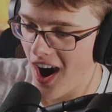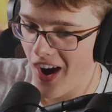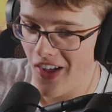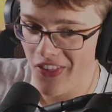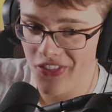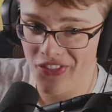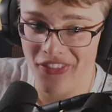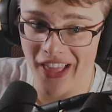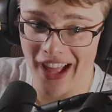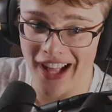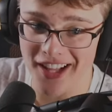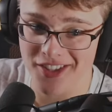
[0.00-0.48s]

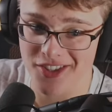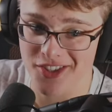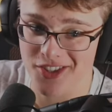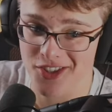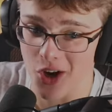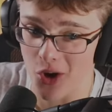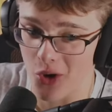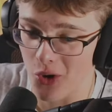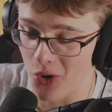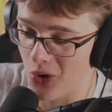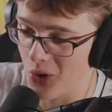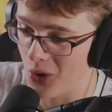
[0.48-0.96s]
That's
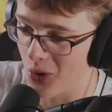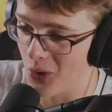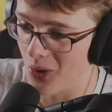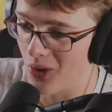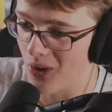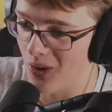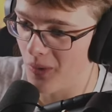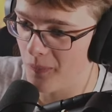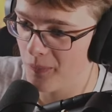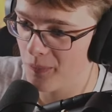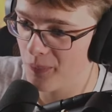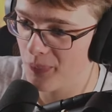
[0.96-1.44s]
so
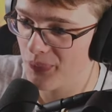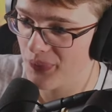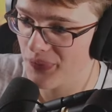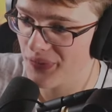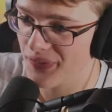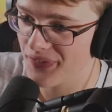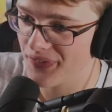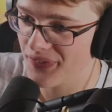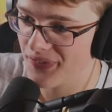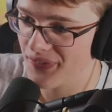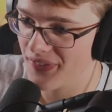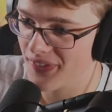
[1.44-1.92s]
cool.
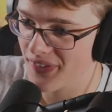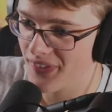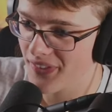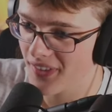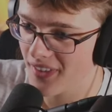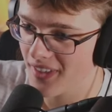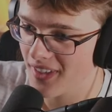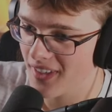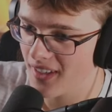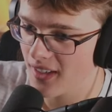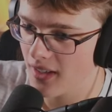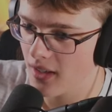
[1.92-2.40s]
Secure.
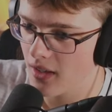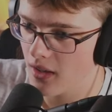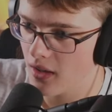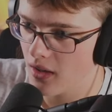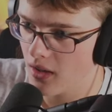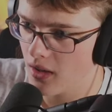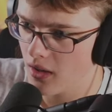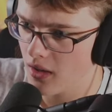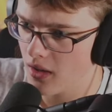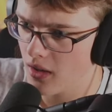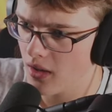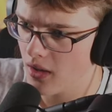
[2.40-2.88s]

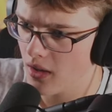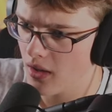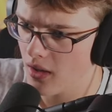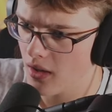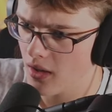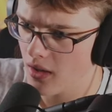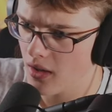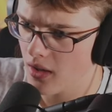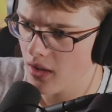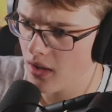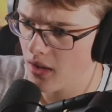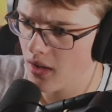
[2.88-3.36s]
Barnes,
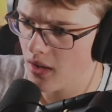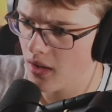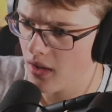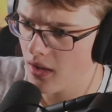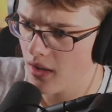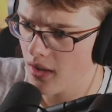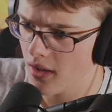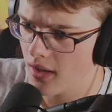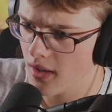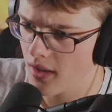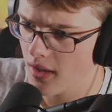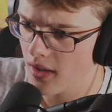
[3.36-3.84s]
I'm coming up
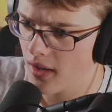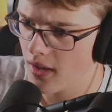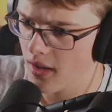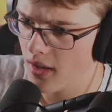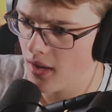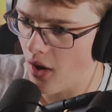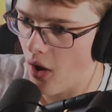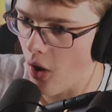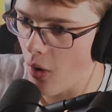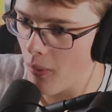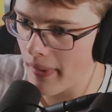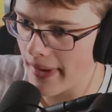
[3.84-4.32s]
on your
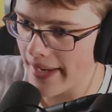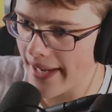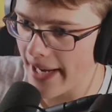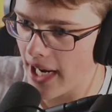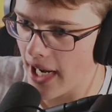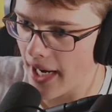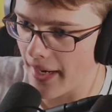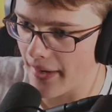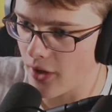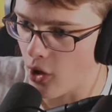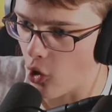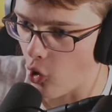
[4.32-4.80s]
six. Oh my
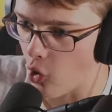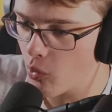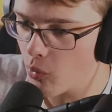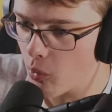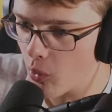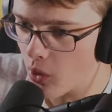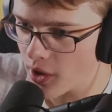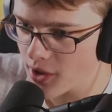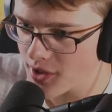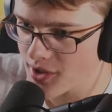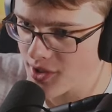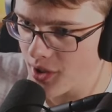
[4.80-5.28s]
god, a Cold
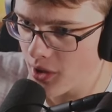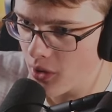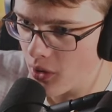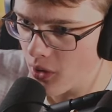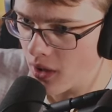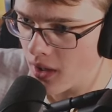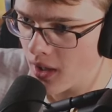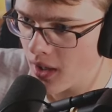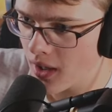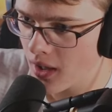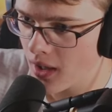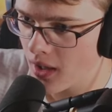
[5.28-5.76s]
War too?
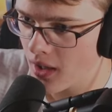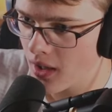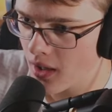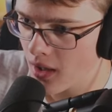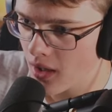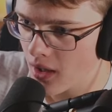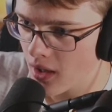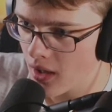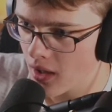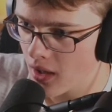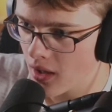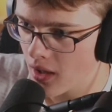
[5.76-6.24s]

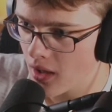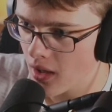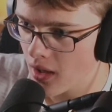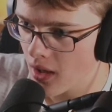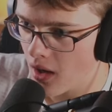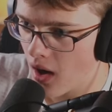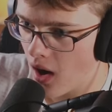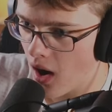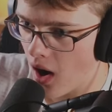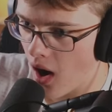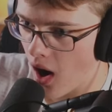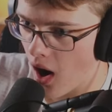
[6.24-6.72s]

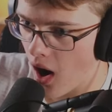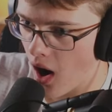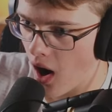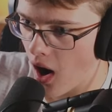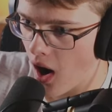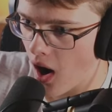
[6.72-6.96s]
Shit.